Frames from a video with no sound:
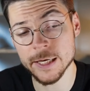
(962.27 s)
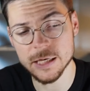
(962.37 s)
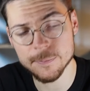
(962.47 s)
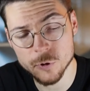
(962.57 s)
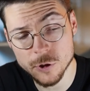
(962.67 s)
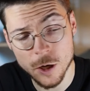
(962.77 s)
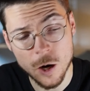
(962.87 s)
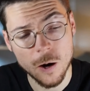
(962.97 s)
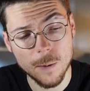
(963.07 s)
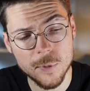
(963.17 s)
ebook,
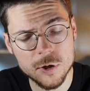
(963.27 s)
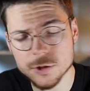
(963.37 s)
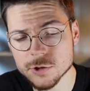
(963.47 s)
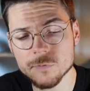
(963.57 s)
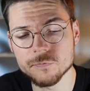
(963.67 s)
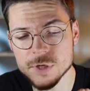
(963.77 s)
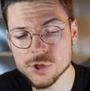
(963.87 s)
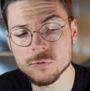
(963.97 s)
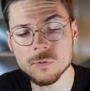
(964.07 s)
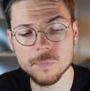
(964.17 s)
but also
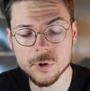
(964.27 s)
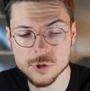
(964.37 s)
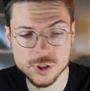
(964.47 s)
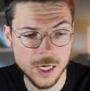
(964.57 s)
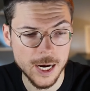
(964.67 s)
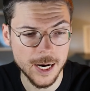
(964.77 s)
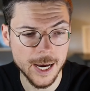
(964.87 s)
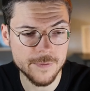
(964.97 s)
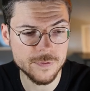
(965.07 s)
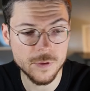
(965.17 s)
visual books
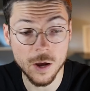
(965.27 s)
and